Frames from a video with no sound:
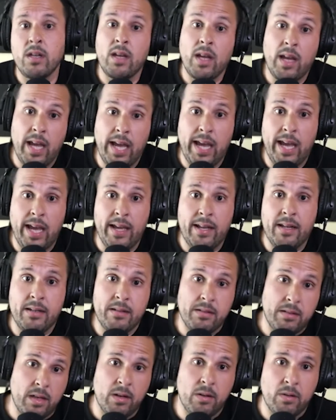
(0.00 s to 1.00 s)

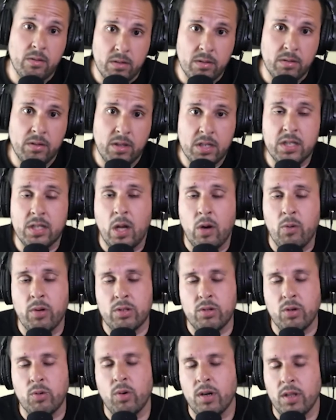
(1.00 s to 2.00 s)
The Stoics are
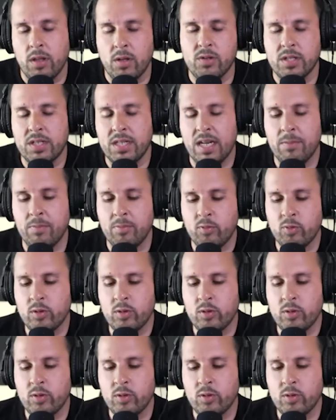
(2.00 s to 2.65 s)
one of those examples.